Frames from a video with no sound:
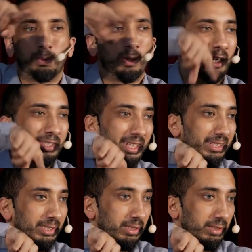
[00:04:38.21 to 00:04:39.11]

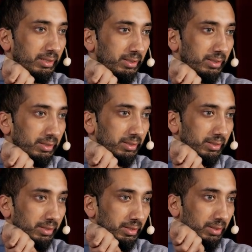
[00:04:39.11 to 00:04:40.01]
process
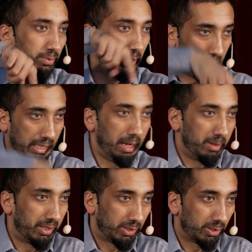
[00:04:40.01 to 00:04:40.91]
when they came
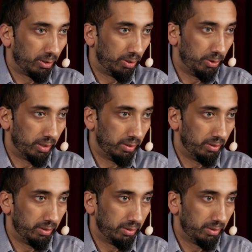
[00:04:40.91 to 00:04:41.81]
at this conclusion?